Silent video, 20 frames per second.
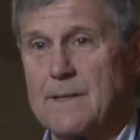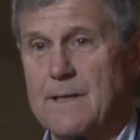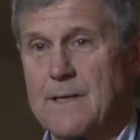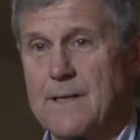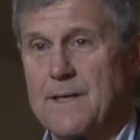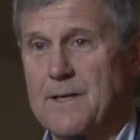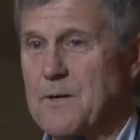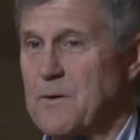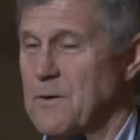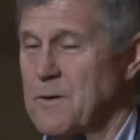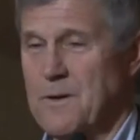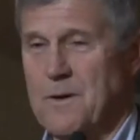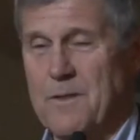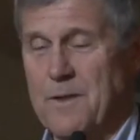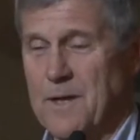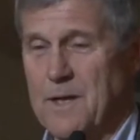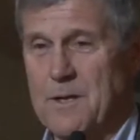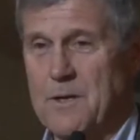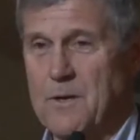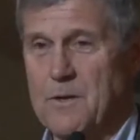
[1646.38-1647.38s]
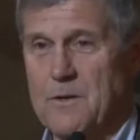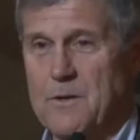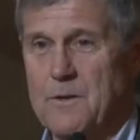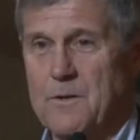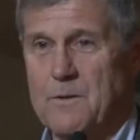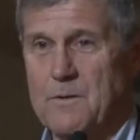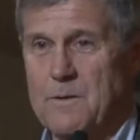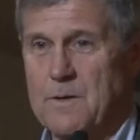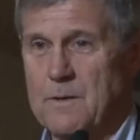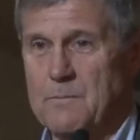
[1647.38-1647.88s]
And you can think, you can,
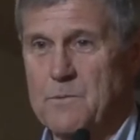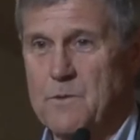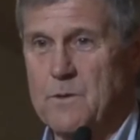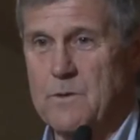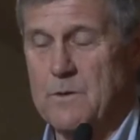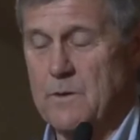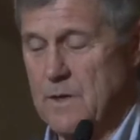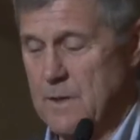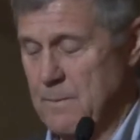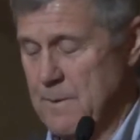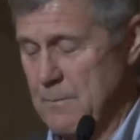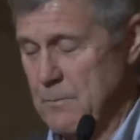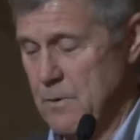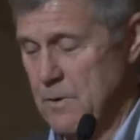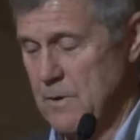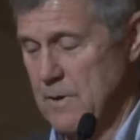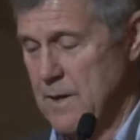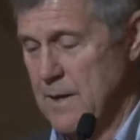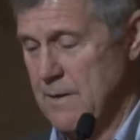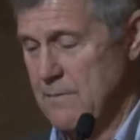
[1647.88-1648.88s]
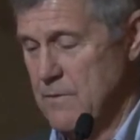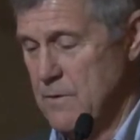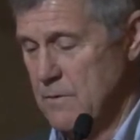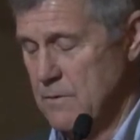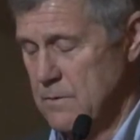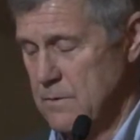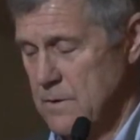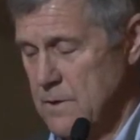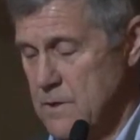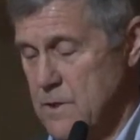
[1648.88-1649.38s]
you, I'm sure you'll come up with a lot of your
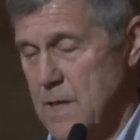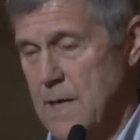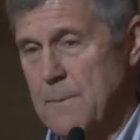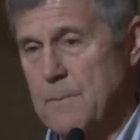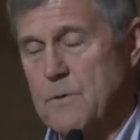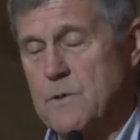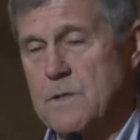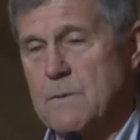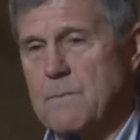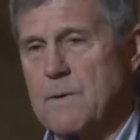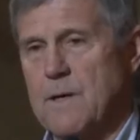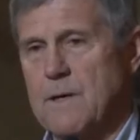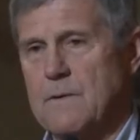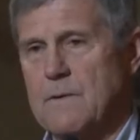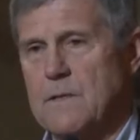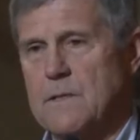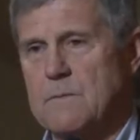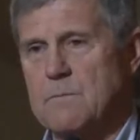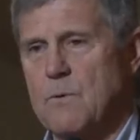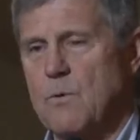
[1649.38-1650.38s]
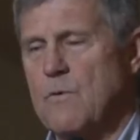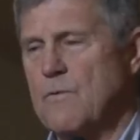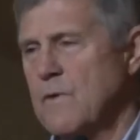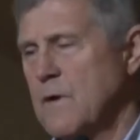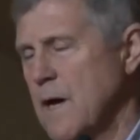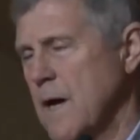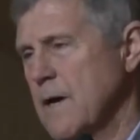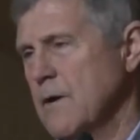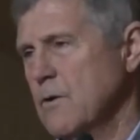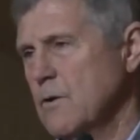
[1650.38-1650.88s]
own examples about this, but we've
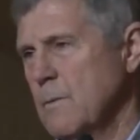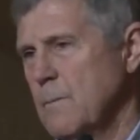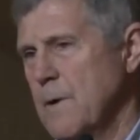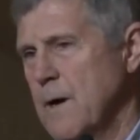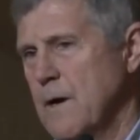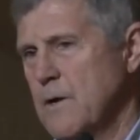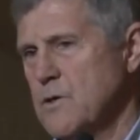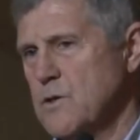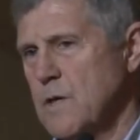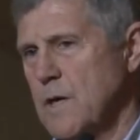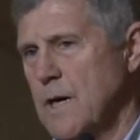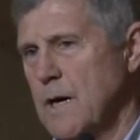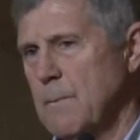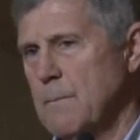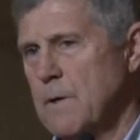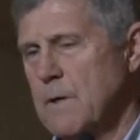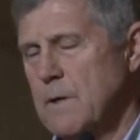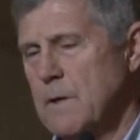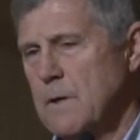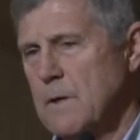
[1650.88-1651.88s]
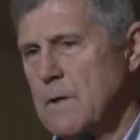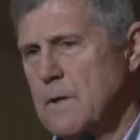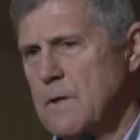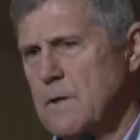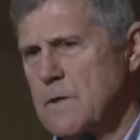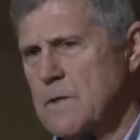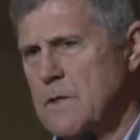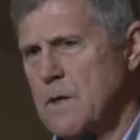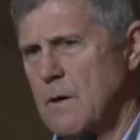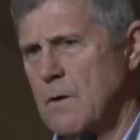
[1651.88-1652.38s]
got to do a better job.
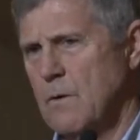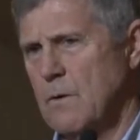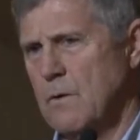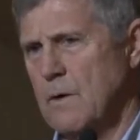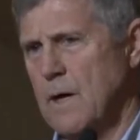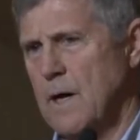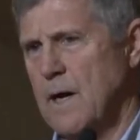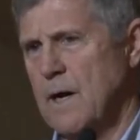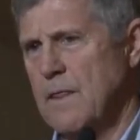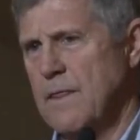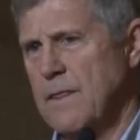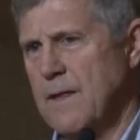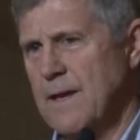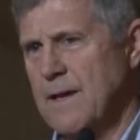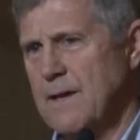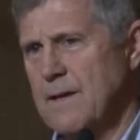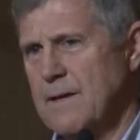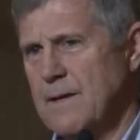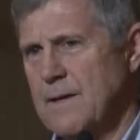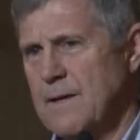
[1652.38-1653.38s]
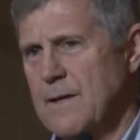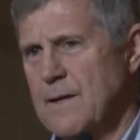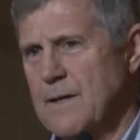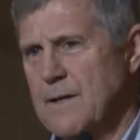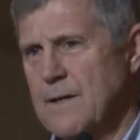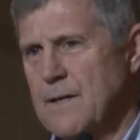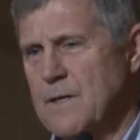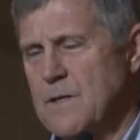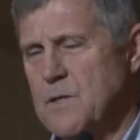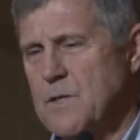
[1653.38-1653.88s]
So I think
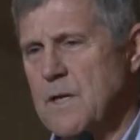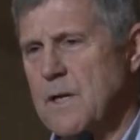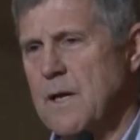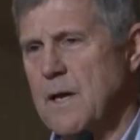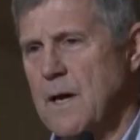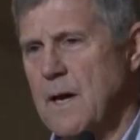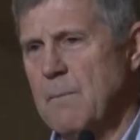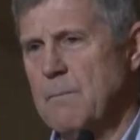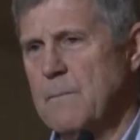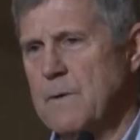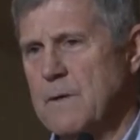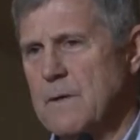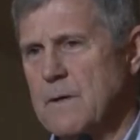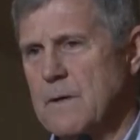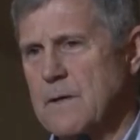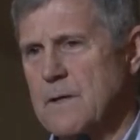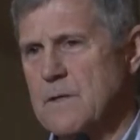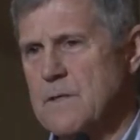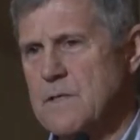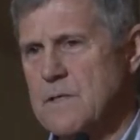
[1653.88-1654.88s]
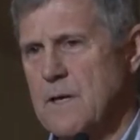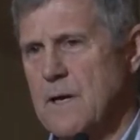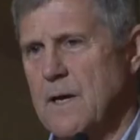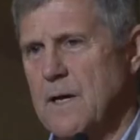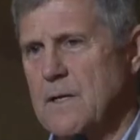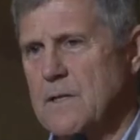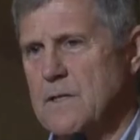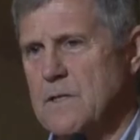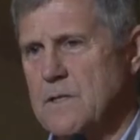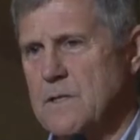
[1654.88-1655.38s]
it is incumbent on
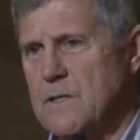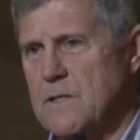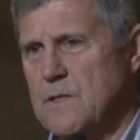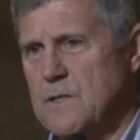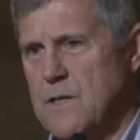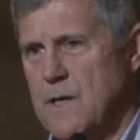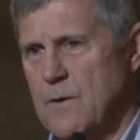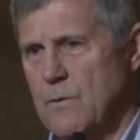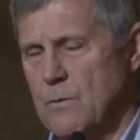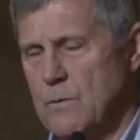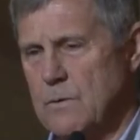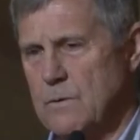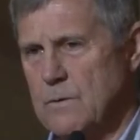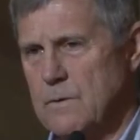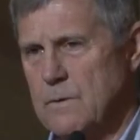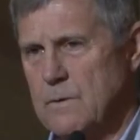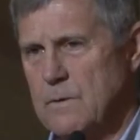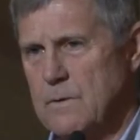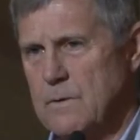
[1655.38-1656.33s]
scientists in general